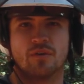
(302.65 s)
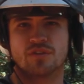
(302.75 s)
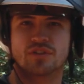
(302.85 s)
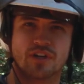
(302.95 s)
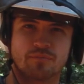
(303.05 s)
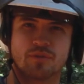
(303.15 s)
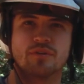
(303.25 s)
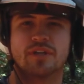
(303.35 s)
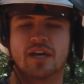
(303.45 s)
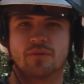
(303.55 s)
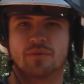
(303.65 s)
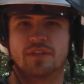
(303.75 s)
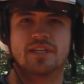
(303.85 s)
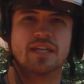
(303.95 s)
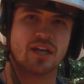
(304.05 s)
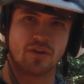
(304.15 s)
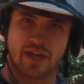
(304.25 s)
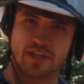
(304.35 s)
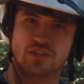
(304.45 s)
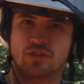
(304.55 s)
started pulling on it with the dingo.
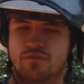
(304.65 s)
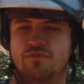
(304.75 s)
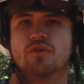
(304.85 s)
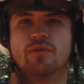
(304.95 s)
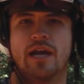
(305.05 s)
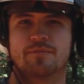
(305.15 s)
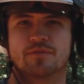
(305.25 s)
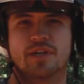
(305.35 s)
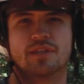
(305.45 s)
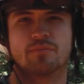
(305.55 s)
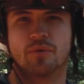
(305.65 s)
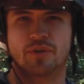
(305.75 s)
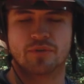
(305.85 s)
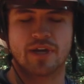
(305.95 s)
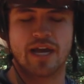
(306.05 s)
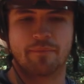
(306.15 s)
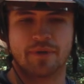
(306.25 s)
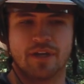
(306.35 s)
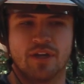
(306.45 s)
I had two full wraps around the porta wrap,